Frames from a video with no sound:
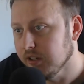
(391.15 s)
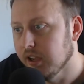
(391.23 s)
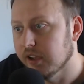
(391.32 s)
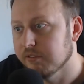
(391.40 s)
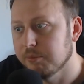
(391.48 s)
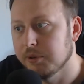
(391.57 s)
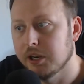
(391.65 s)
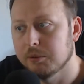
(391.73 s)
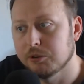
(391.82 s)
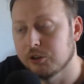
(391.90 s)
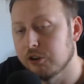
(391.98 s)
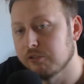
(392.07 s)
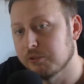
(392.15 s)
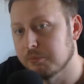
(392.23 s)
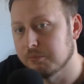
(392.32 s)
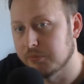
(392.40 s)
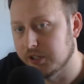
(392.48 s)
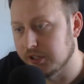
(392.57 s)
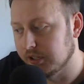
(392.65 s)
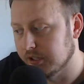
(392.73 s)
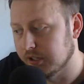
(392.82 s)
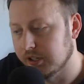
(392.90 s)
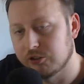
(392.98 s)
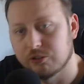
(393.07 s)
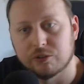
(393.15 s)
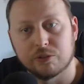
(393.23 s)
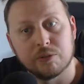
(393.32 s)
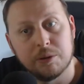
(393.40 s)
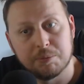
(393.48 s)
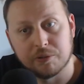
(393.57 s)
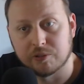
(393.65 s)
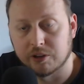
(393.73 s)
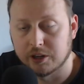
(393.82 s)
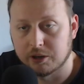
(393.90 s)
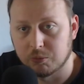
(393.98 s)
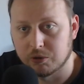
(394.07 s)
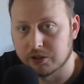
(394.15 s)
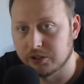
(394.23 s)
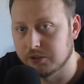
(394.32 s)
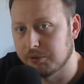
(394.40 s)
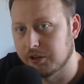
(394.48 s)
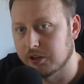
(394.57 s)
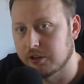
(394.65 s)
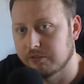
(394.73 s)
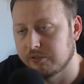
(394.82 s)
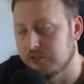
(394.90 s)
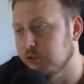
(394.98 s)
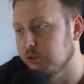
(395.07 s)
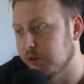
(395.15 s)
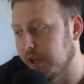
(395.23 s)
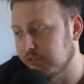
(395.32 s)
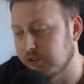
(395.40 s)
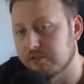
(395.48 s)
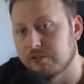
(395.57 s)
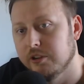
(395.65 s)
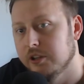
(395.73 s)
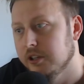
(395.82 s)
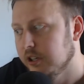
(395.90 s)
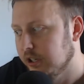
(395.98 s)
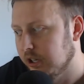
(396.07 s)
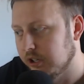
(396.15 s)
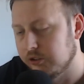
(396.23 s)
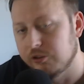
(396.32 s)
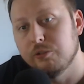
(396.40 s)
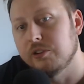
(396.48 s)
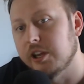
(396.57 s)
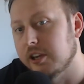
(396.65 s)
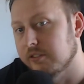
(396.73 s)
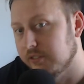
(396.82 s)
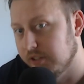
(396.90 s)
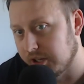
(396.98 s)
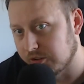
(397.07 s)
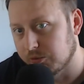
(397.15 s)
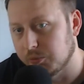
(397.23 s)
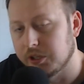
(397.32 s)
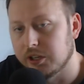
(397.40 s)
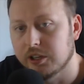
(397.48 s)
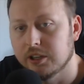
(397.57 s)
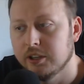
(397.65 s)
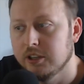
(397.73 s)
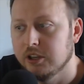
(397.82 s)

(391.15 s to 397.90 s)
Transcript: I've been able to go from the initial 3% I wanted to pay off to, as of uh, Tuesday of next week,